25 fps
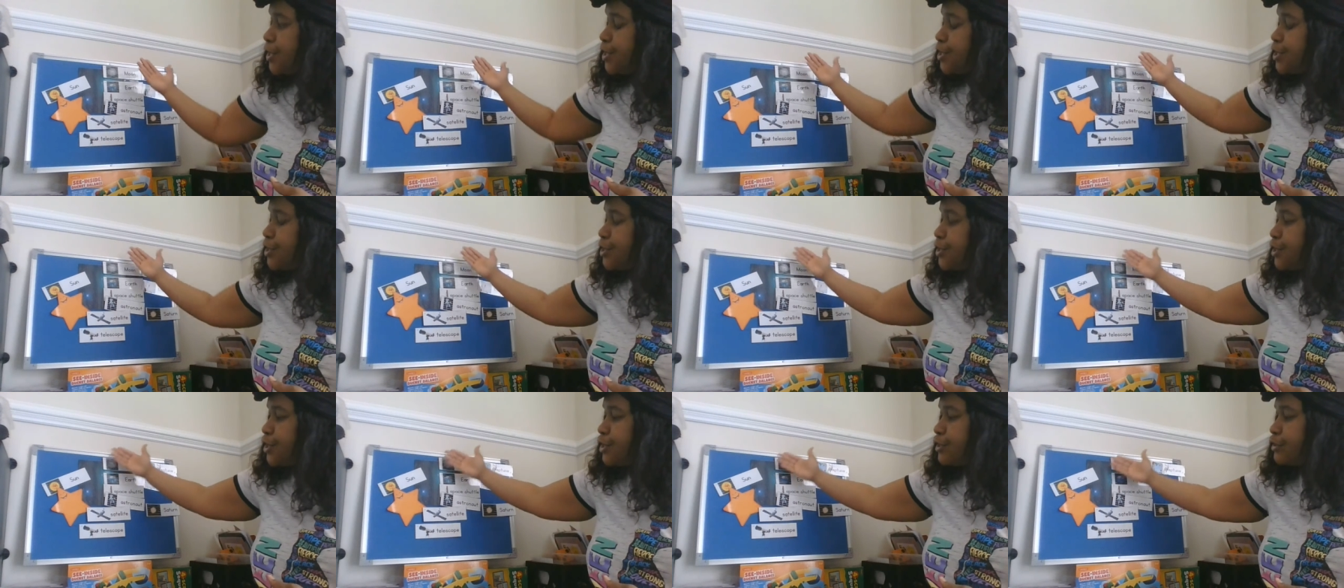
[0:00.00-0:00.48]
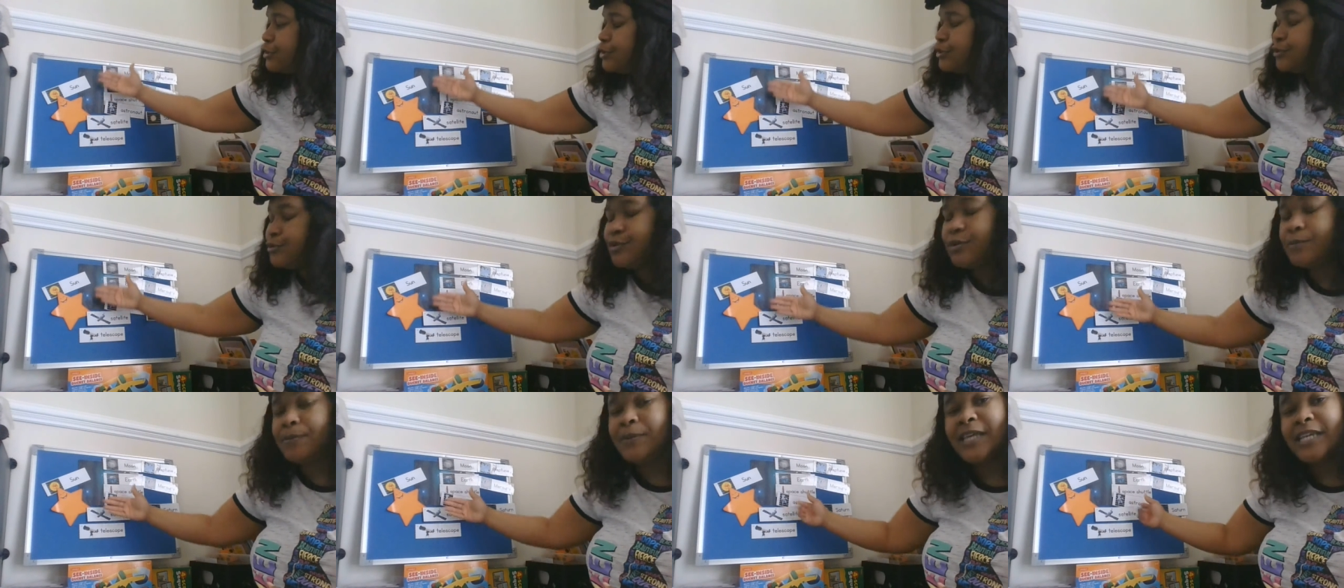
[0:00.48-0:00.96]
You go
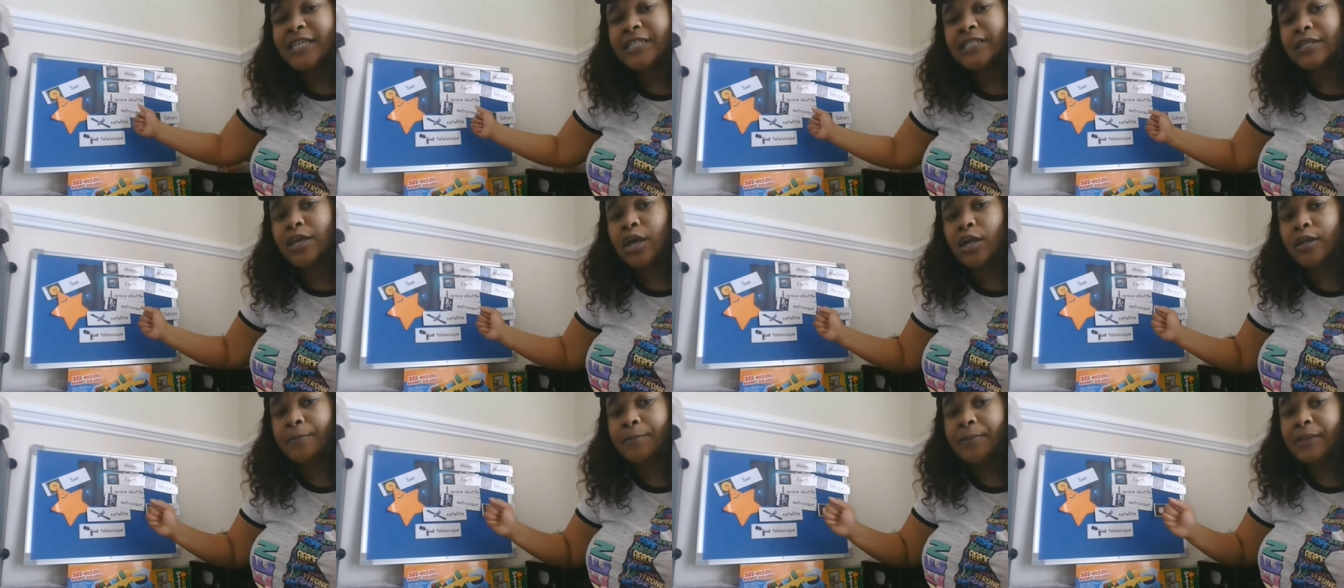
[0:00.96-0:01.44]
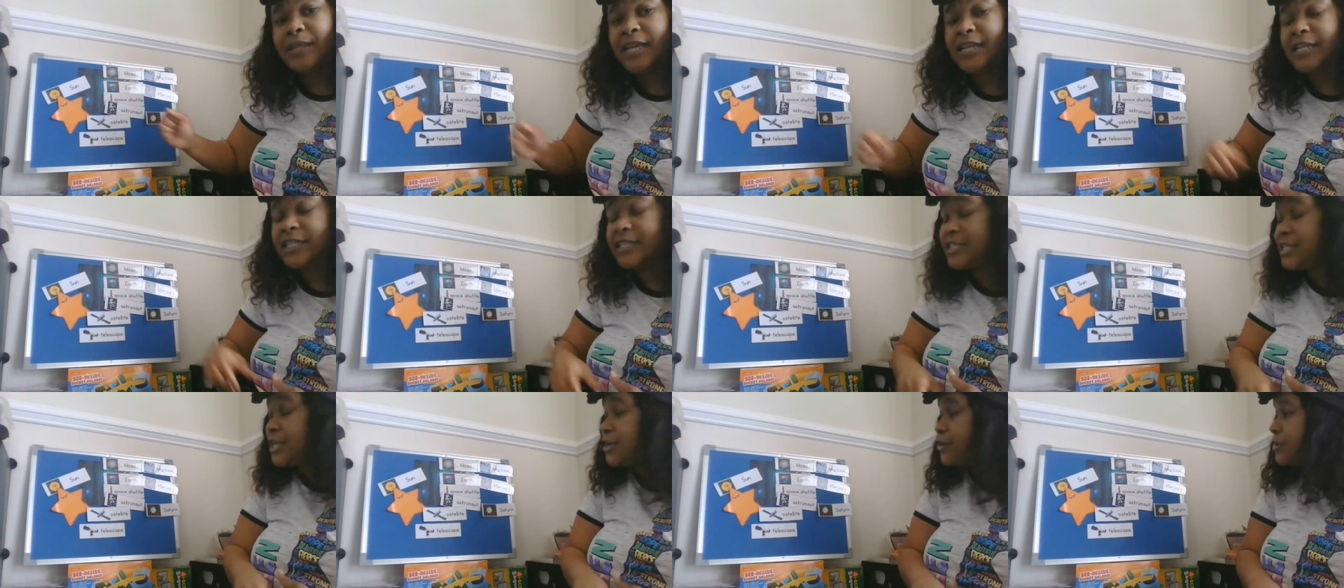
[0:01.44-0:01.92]
to a place called a
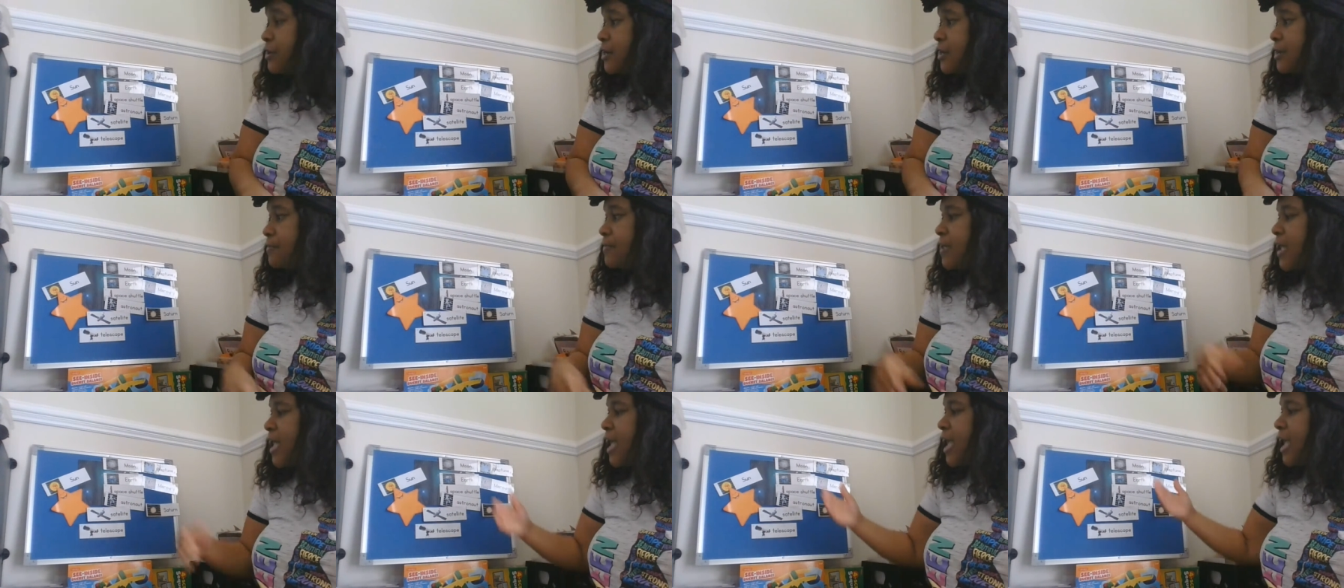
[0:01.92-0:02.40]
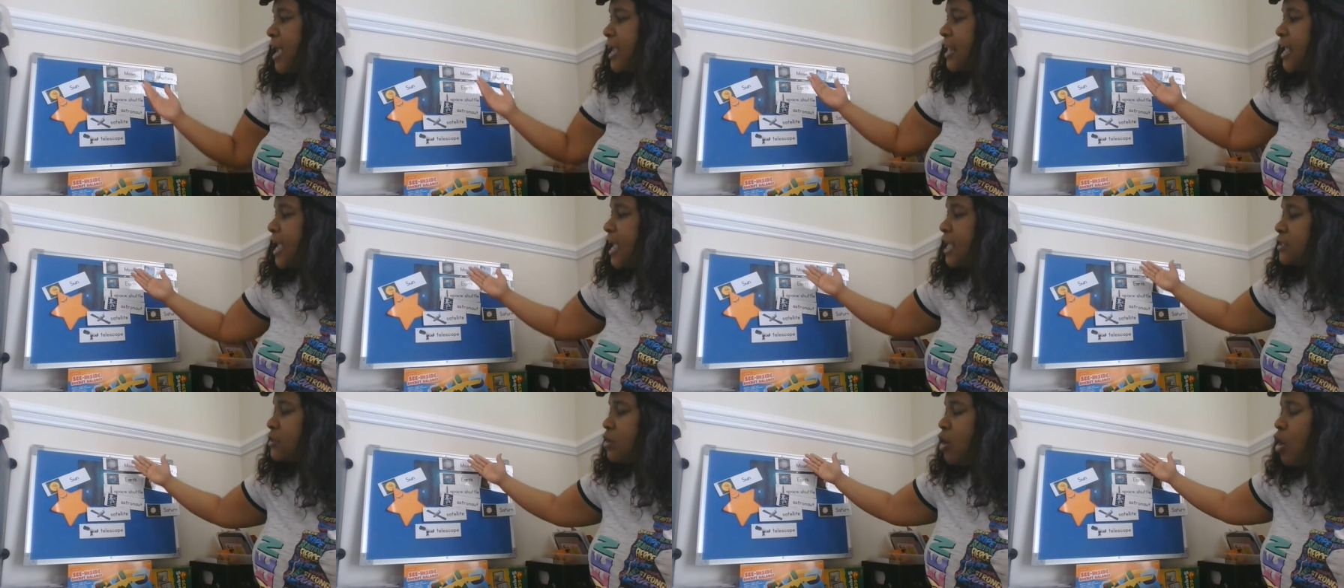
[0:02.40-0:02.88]
planetarium, and it
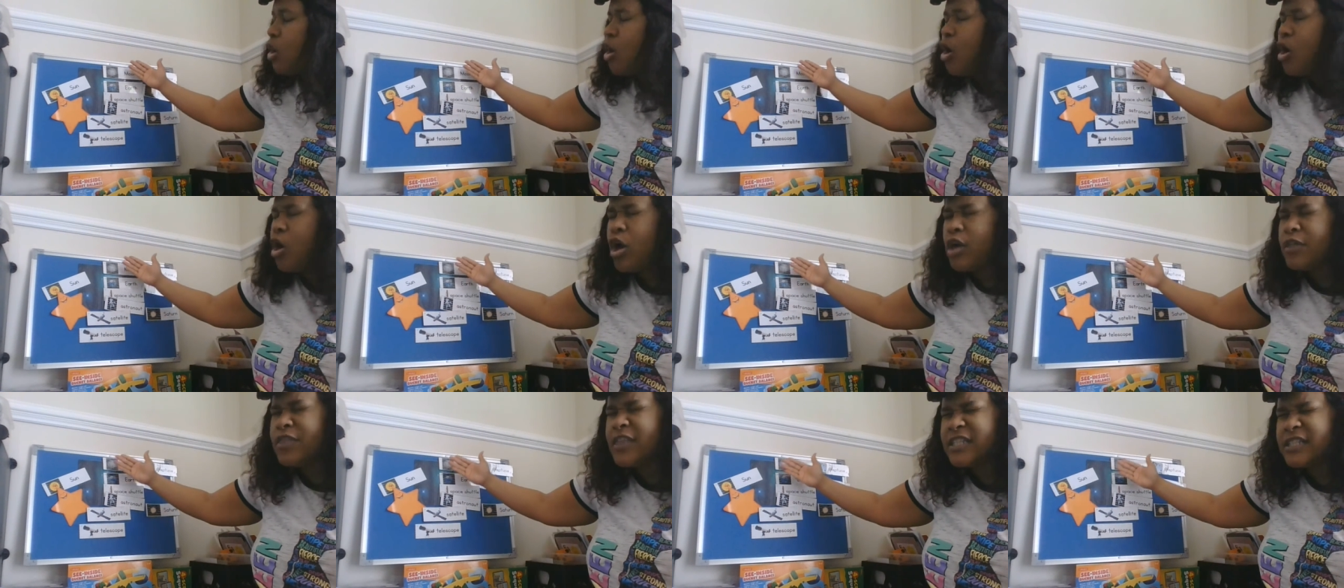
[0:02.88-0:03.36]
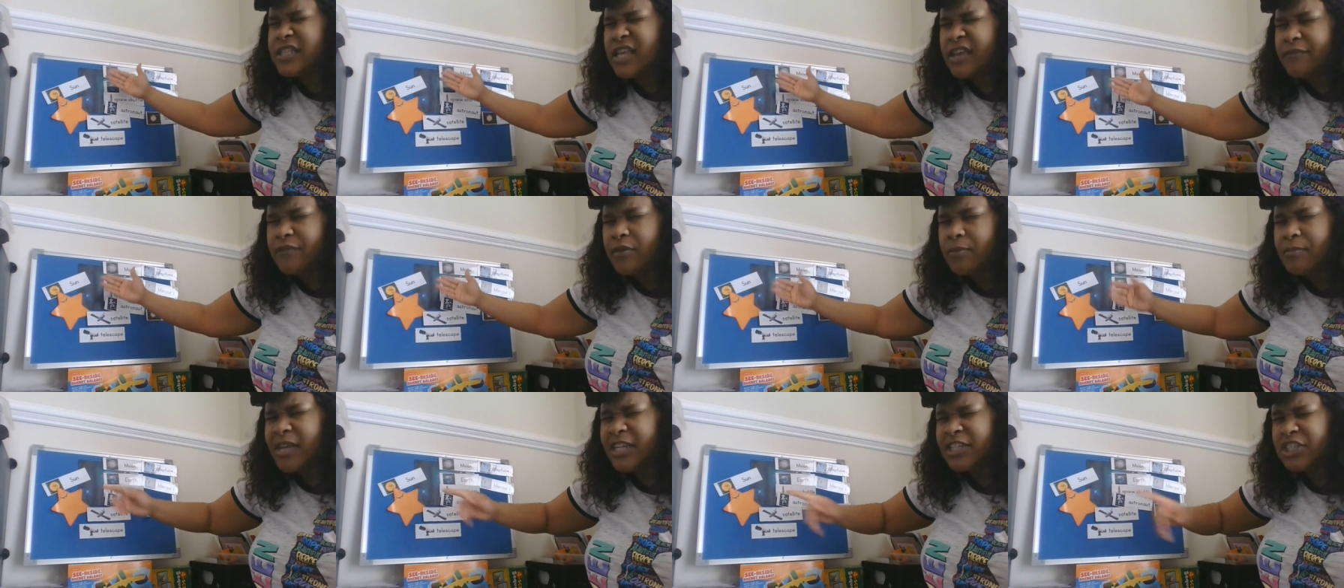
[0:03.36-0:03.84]
has all this
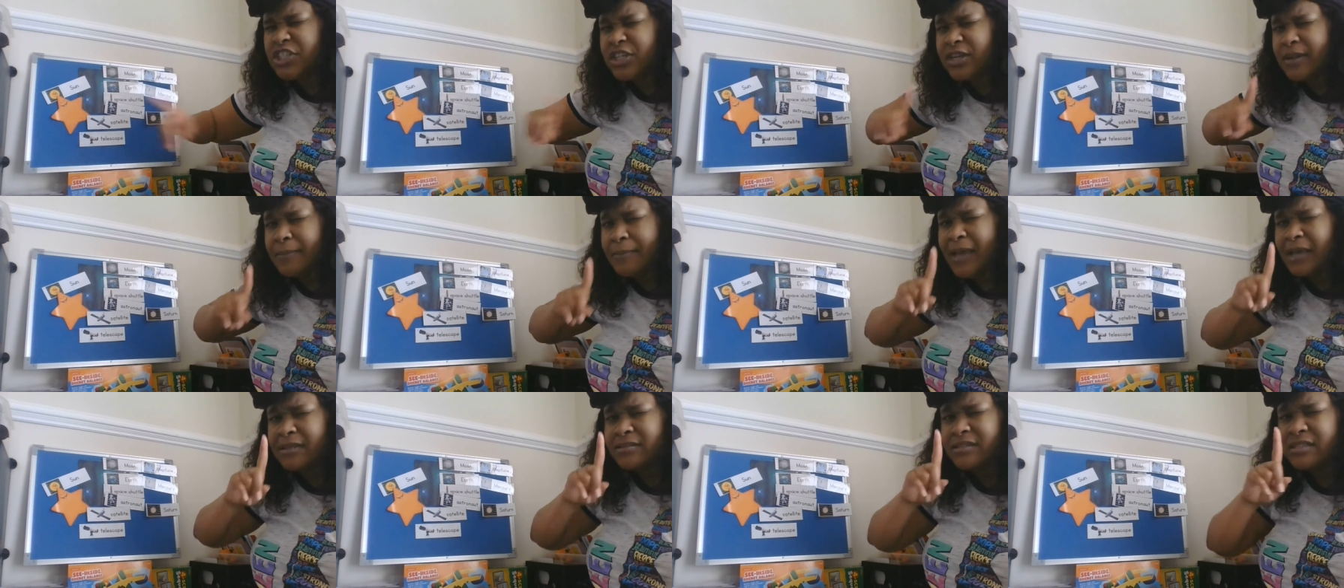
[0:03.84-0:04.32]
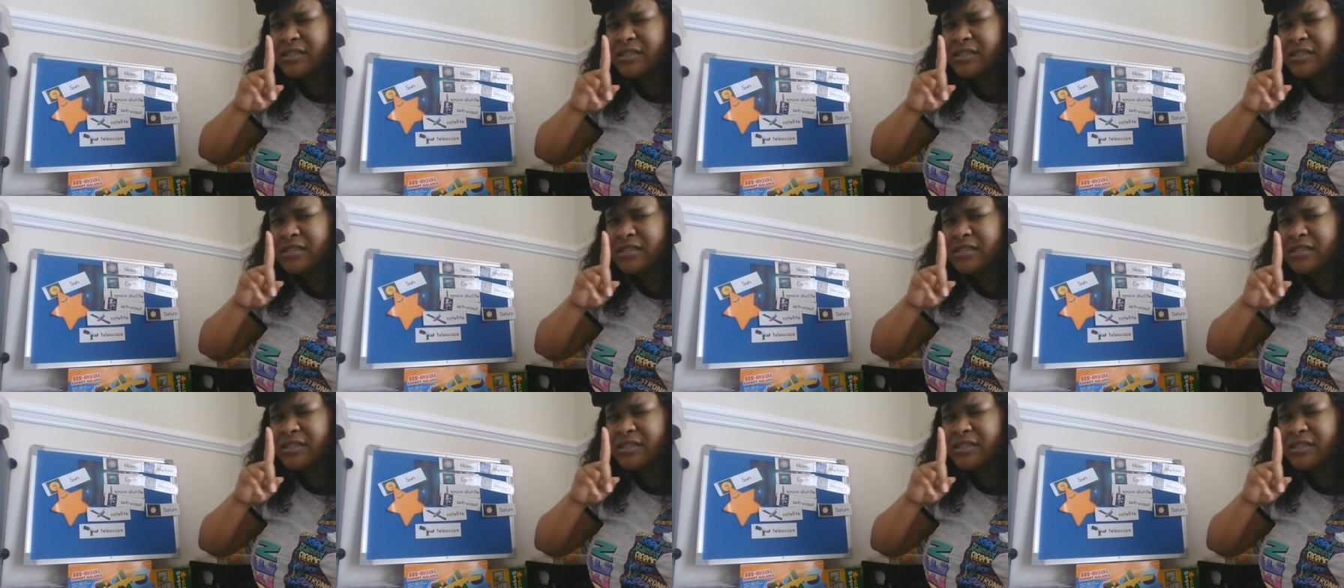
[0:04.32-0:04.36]
information about